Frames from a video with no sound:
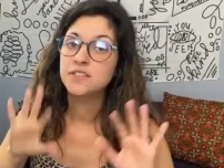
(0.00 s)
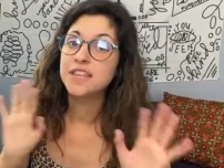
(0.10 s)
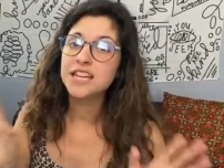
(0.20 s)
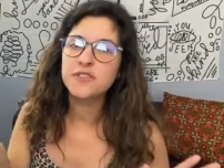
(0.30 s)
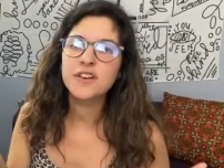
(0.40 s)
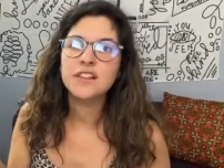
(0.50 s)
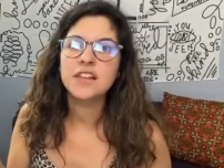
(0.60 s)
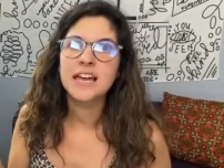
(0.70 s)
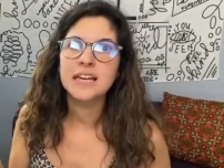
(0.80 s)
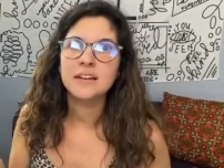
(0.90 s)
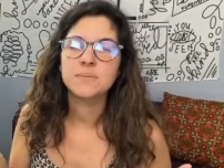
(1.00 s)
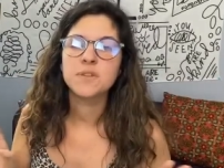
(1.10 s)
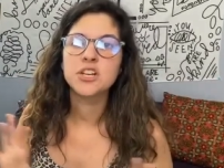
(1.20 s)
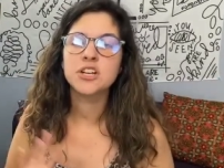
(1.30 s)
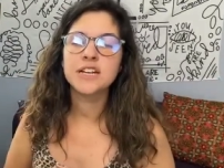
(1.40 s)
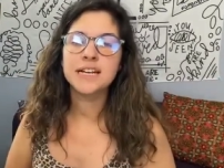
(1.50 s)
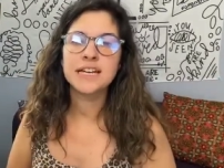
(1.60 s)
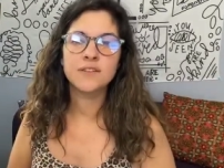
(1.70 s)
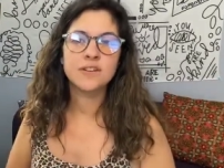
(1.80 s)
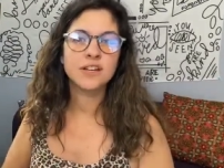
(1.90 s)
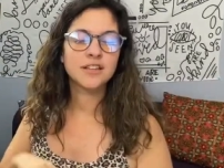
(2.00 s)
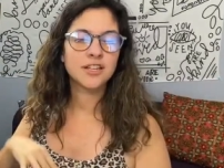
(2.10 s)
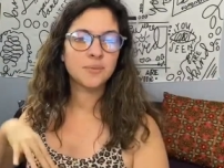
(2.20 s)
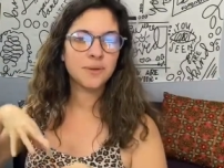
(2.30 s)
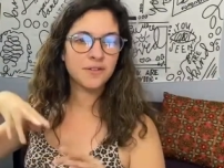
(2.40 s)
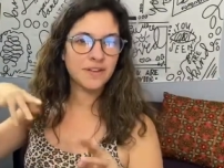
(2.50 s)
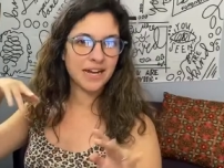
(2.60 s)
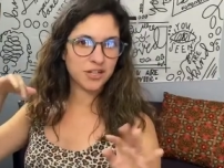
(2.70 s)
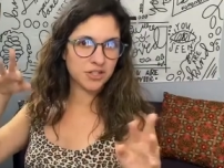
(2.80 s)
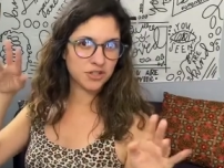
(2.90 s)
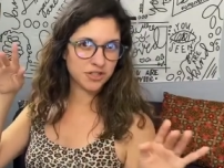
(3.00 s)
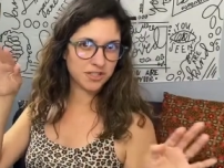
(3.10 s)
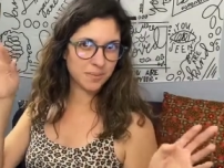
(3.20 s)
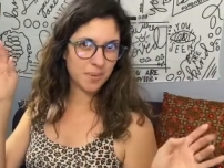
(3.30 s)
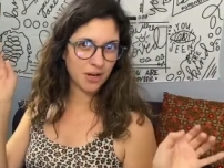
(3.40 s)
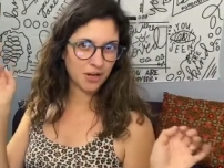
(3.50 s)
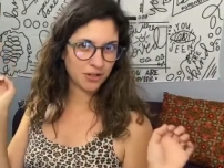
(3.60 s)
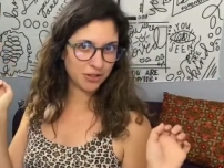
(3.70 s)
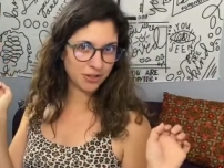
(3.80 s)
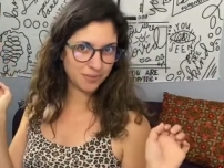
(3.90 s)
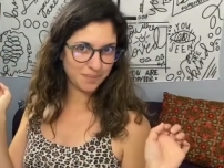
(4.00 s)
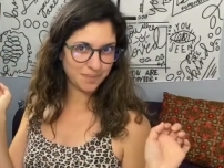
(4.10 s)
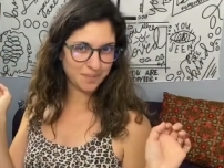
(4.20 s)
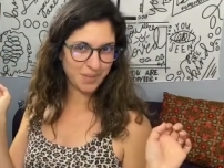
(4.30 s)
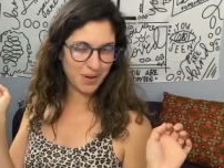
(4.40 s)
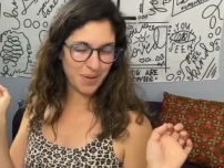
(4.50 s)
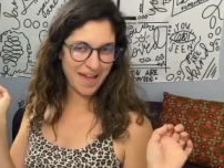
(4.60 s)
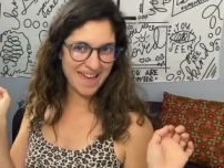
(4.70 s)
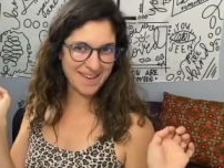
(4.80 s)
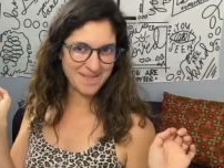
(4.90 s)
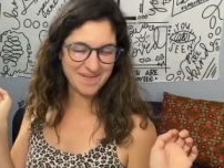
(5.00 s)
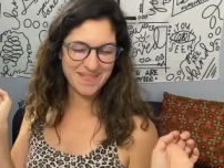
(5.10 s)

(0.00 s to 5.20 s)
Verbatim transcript: Think of it like you're gonna give it a little bit of extra sparkle, okay?